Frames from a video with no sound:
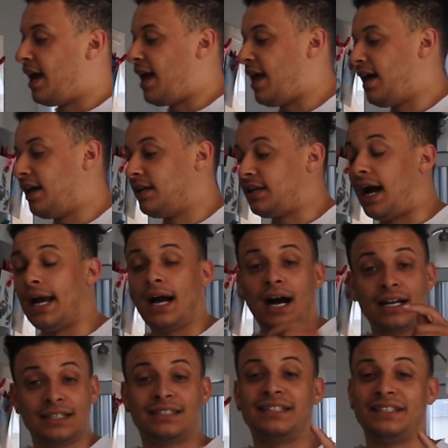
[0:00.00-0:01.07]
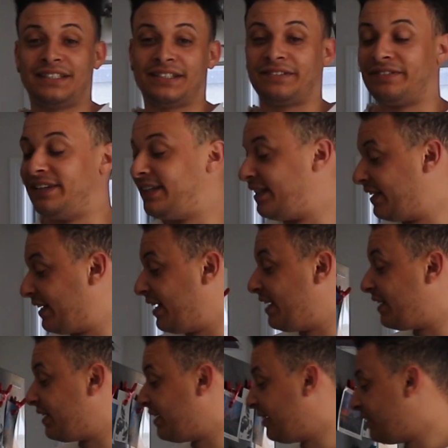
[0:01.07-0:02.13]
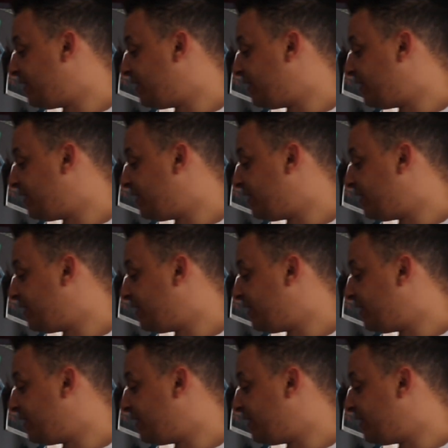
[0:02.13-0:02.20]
And I honestly should read it again.